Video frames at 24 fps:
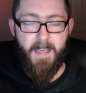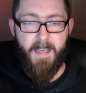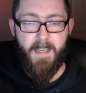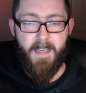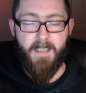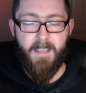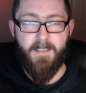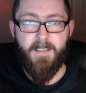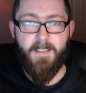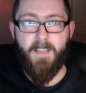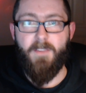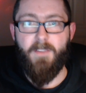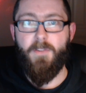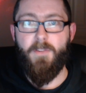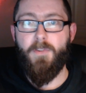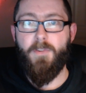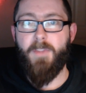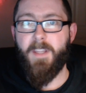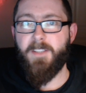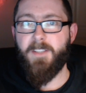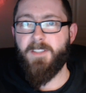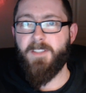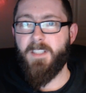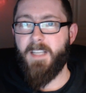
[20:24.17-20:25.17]
And in
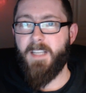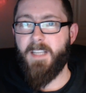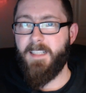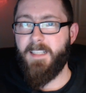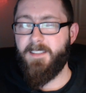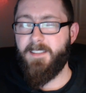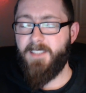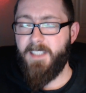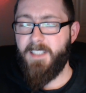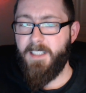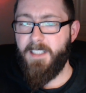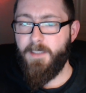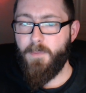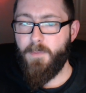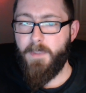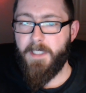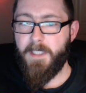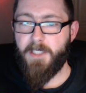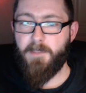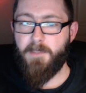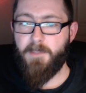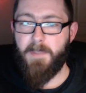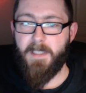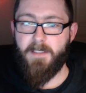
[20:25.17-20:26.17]
2018,
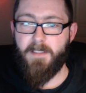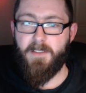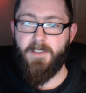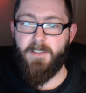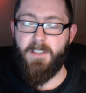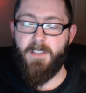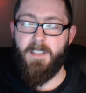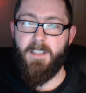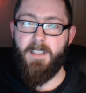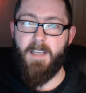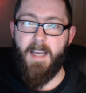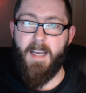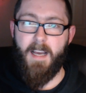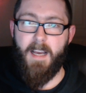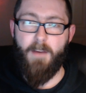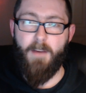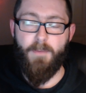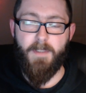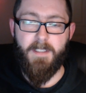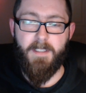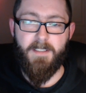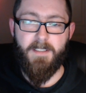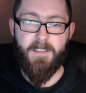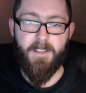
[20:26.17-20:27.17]
we expect to see
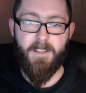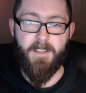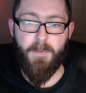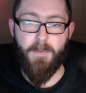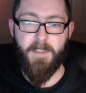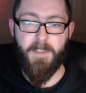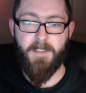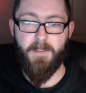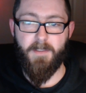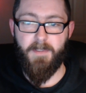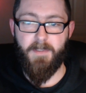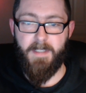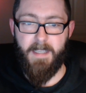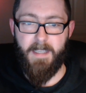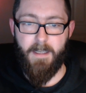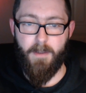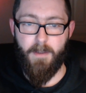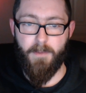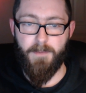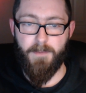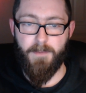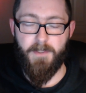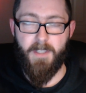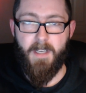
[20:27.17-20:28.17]
halflings and the rest of the
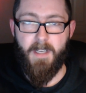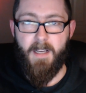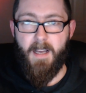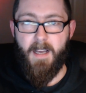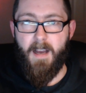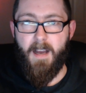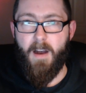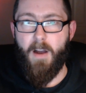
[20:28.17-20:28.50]
elves.